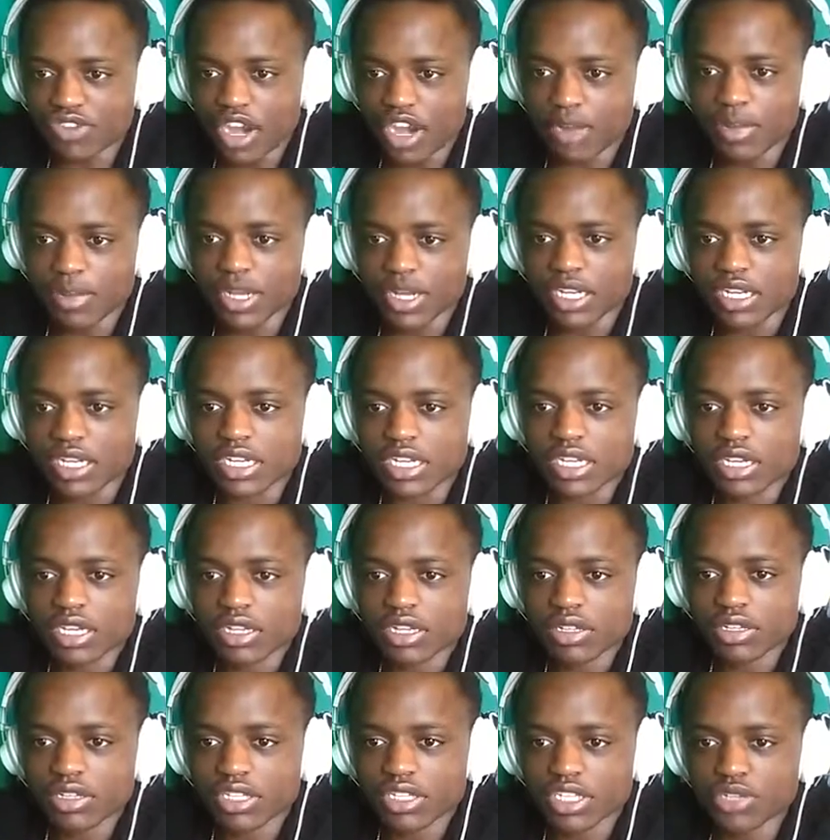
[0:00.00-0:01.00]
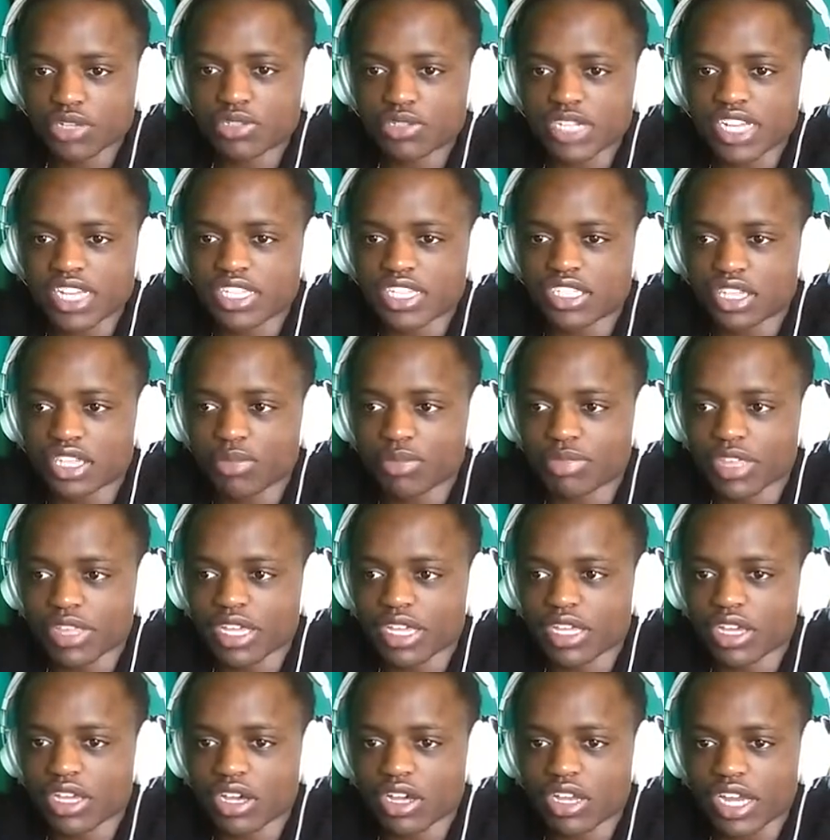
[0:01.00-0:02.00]
Robben! You did
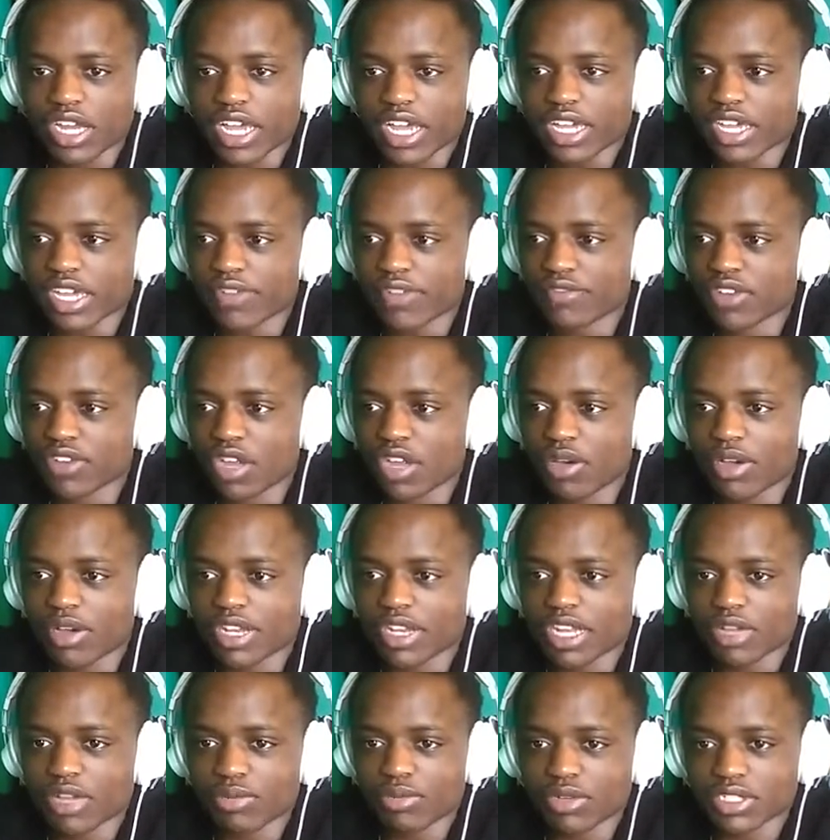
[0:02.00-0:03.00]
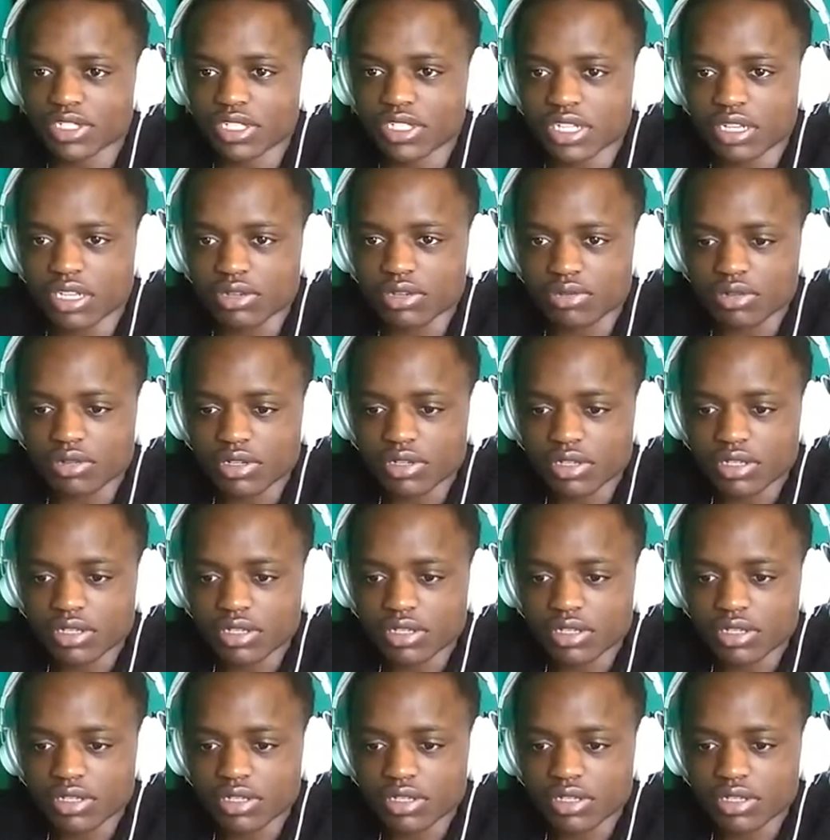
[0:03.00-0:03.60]
something good. I have no idea what to do.